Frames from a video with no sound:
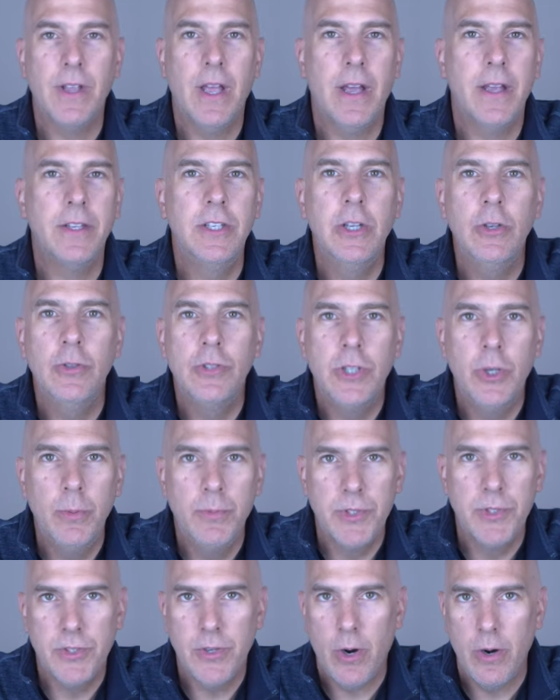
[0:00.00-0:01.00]
a
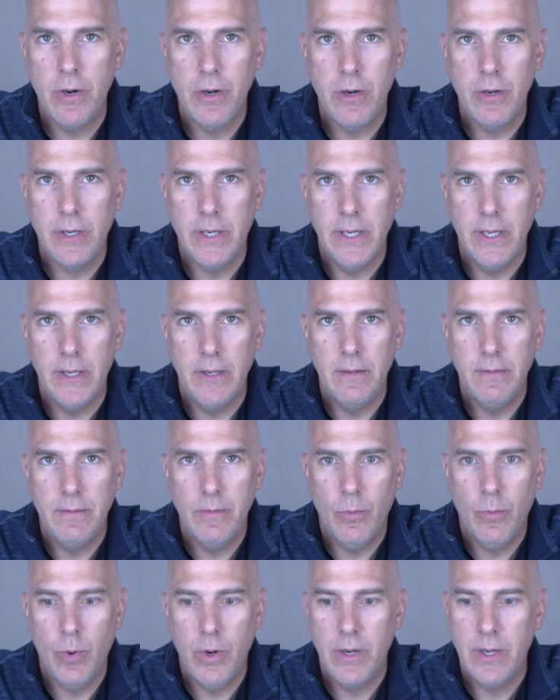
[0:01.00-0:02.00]
YouTube starter kit
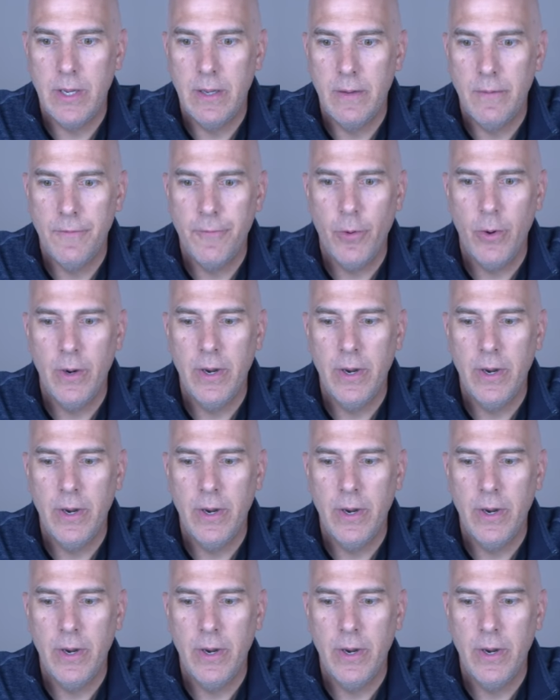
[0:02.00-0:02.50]
where you can get, for